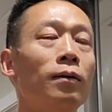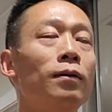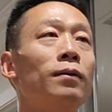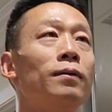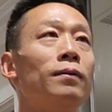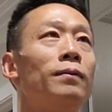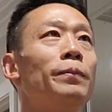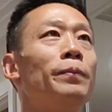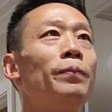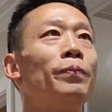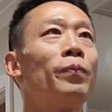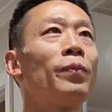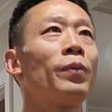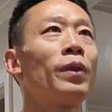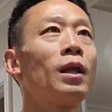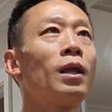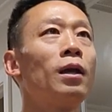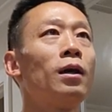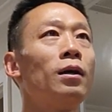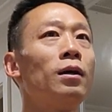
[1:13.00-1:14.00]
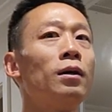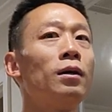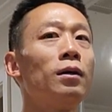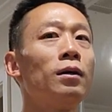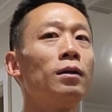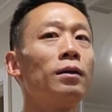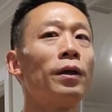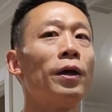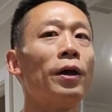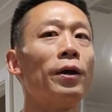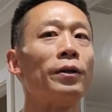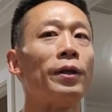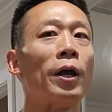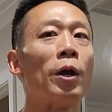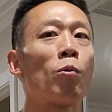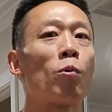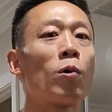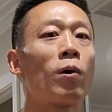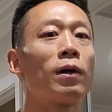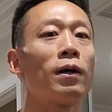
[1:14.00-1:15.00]
there,
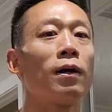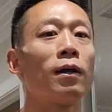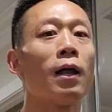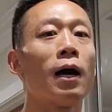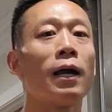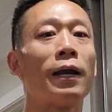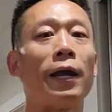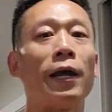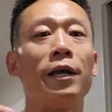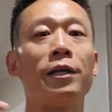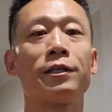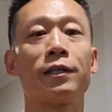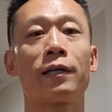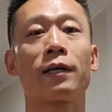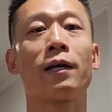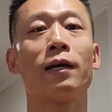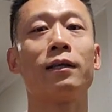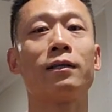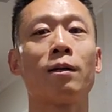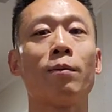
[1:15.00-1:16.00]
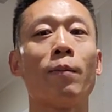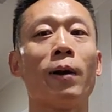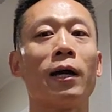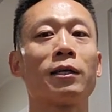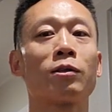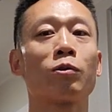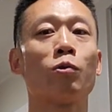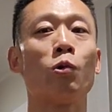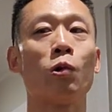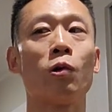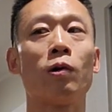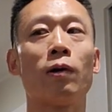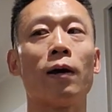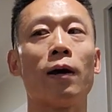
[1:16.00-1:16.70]
there weren't a lot of Asian kids in my school,